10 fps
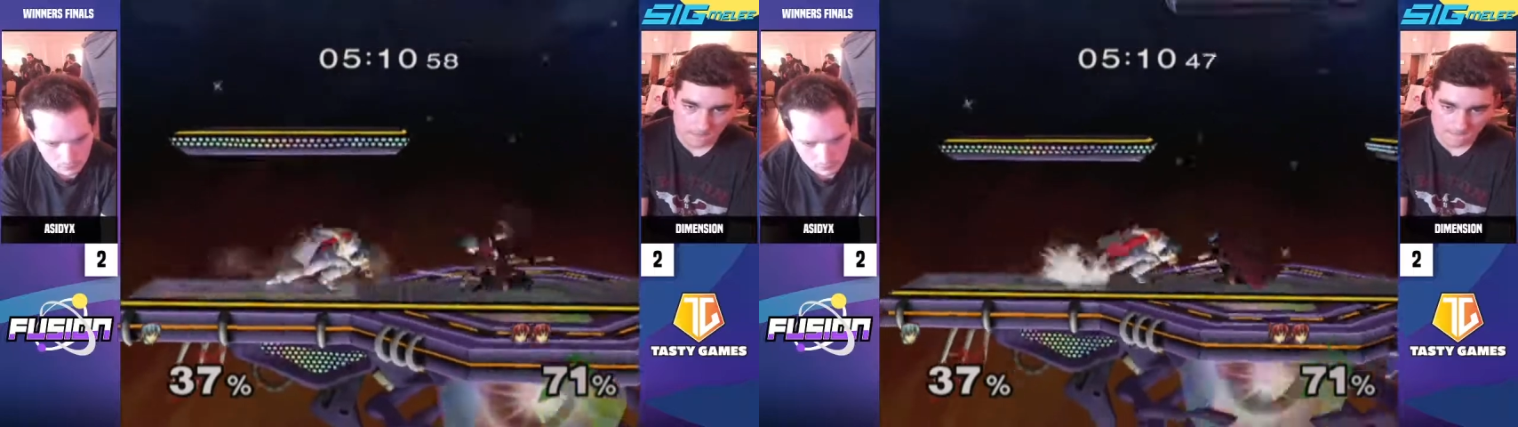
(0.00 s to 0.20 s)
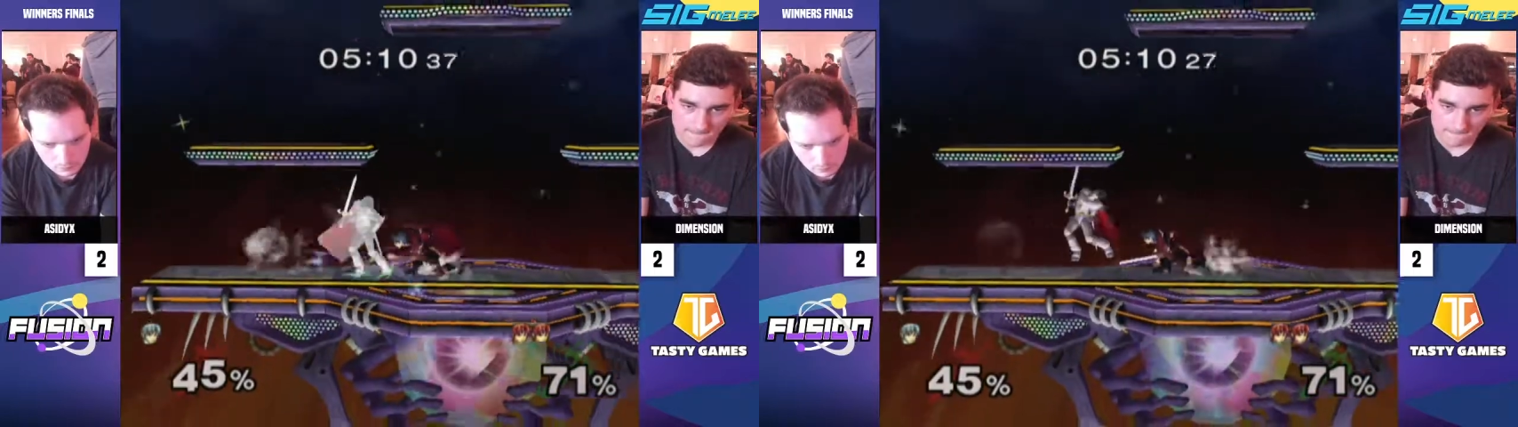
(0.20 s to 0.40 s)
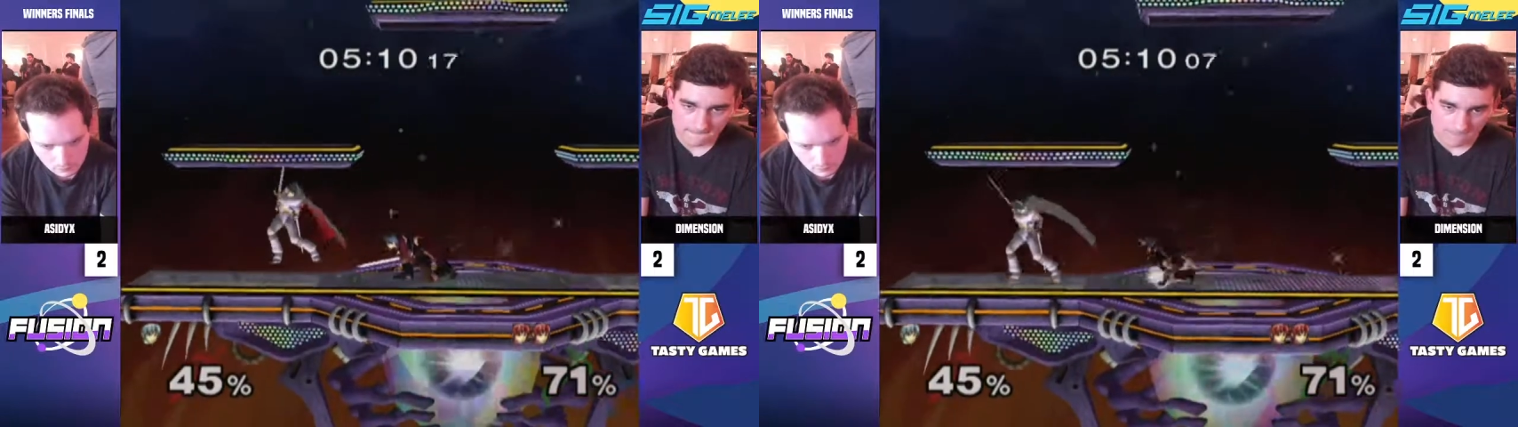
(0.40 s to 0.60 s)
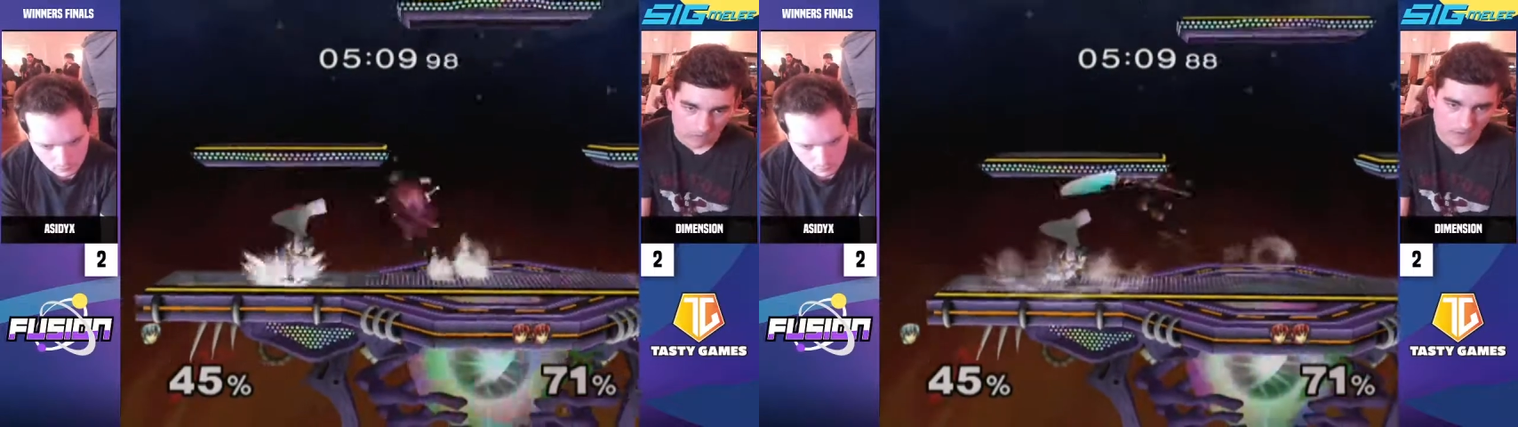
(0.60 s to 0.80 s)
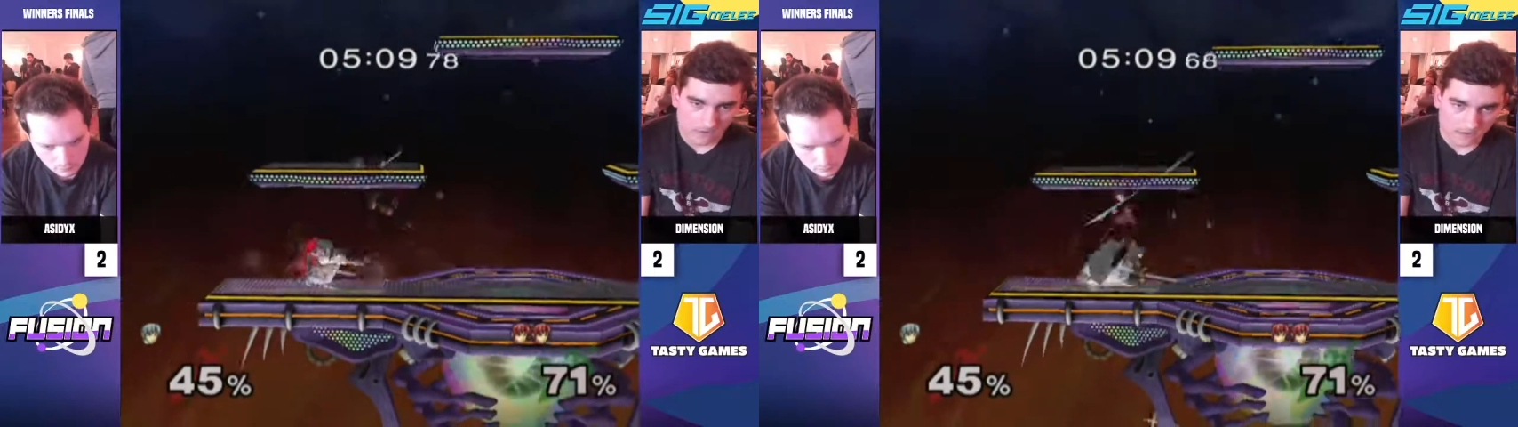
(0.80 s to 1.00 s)
Speaker 1: yeah, that's right. Like,
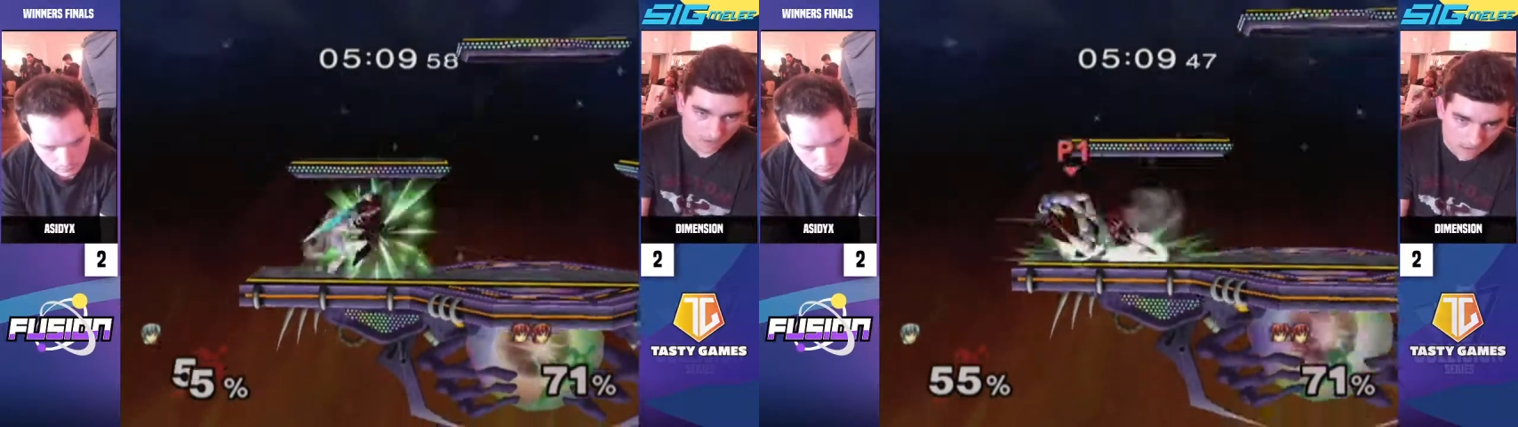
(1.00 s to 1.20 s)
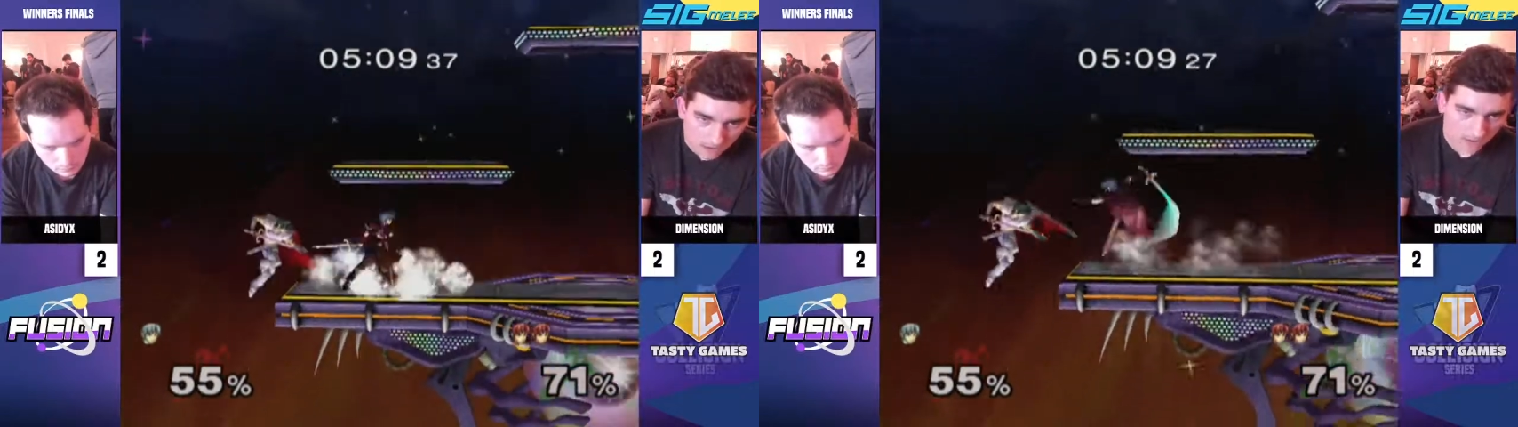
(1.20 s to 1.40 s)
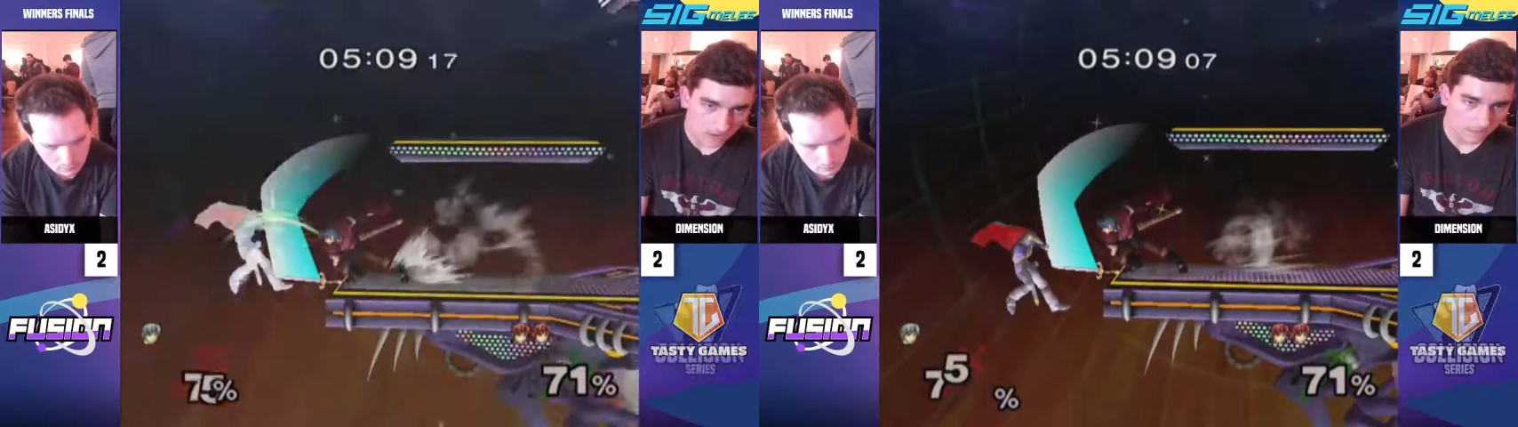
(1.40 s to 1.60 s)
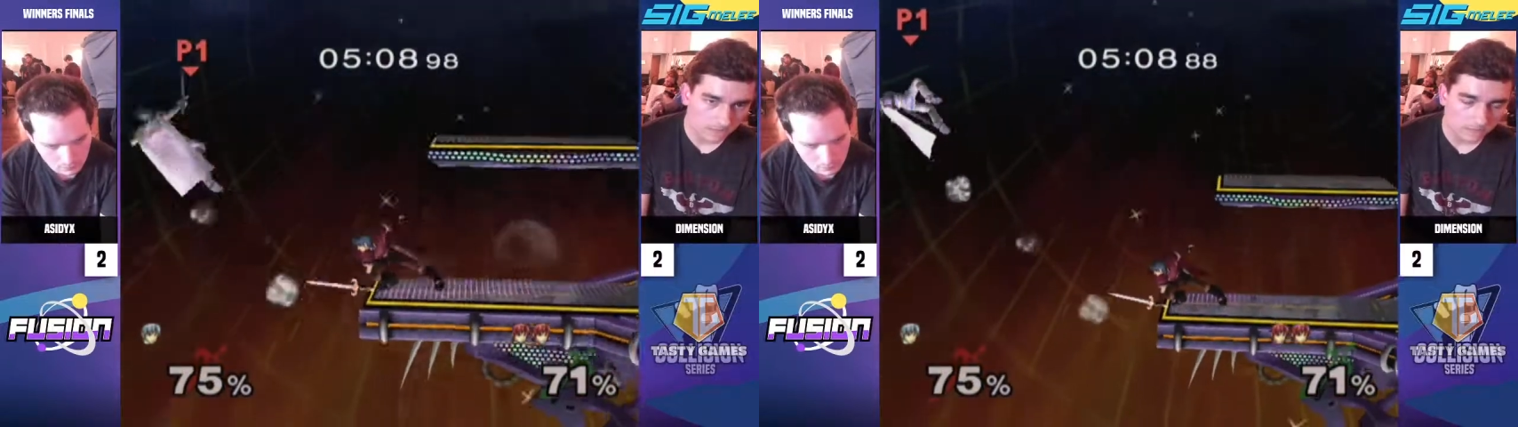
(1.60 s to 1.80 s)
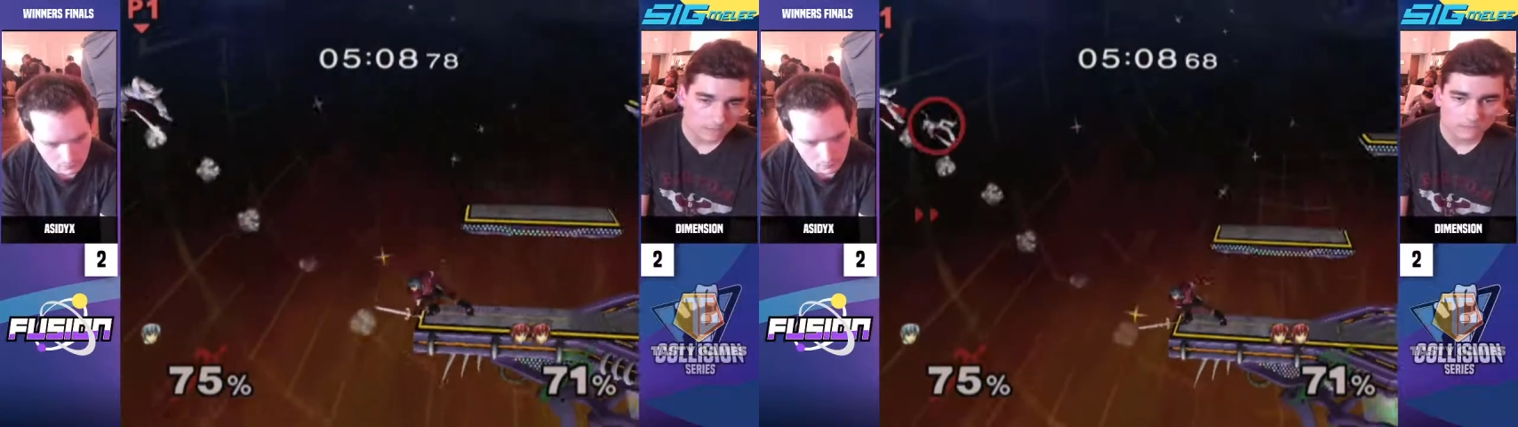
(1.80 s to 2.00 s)
that's the arc it takes.